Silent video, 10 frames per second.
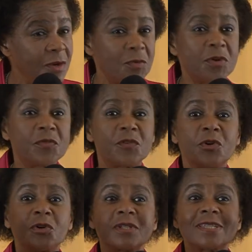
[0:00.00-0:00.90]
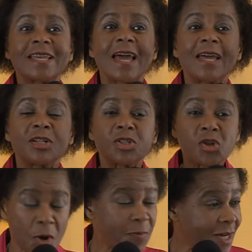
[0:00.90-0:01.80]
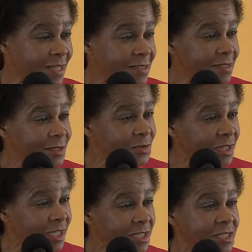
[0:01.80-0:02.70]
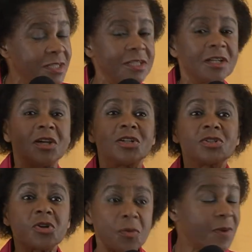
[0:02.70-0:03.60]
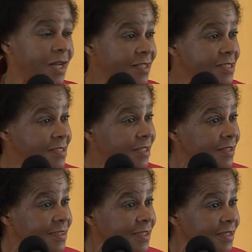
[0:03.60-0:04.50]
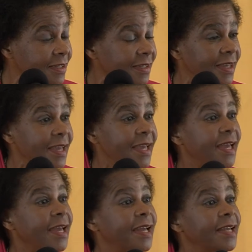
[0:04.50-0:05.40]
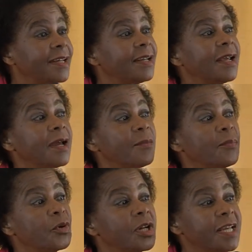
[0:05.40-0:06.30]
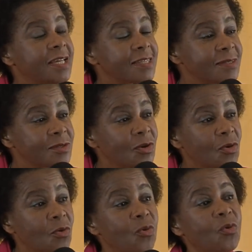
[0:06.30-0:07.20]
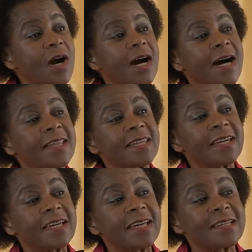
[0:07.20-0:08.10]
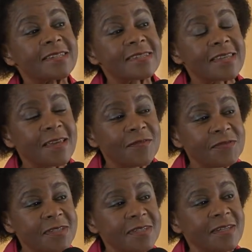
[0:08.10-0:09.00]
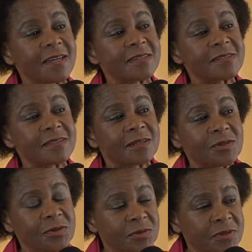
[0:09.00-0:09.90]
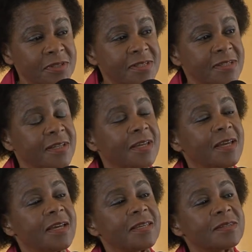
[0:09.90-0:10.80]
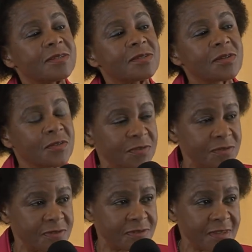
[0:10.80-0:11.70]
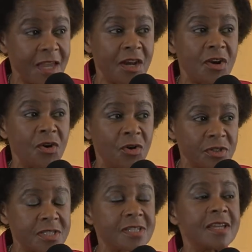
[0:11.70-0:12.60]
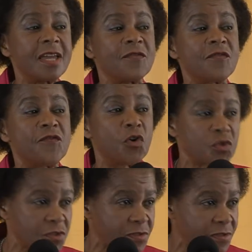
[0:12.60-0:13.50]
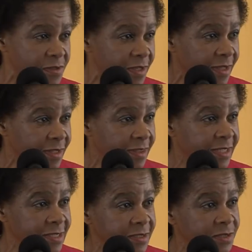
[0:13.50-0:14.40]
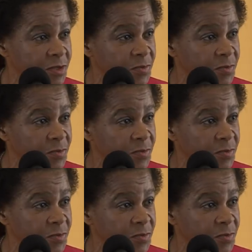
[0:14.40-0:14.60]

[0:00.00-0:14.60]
we've got top-class education, top-class healthcare, and police who are there as safety and security servants and not a force that kills